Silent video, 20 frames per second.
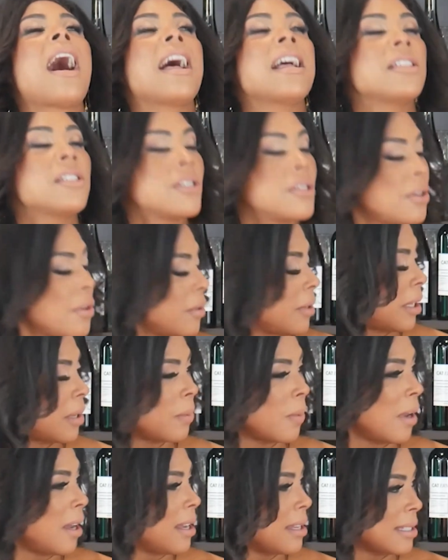I certainly
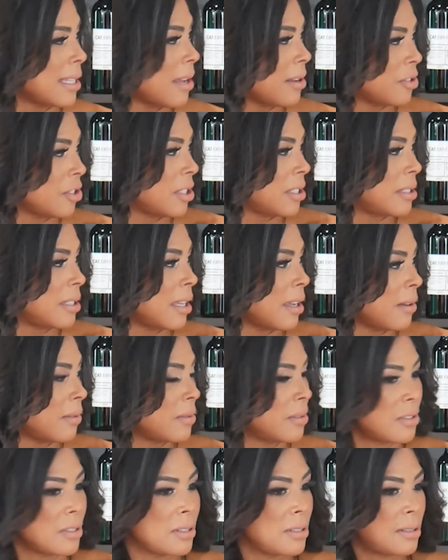was. I
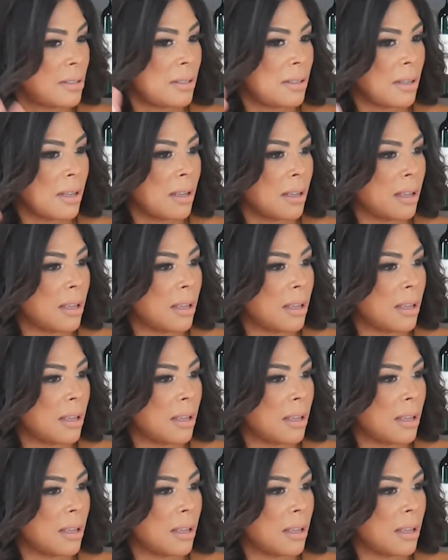was just.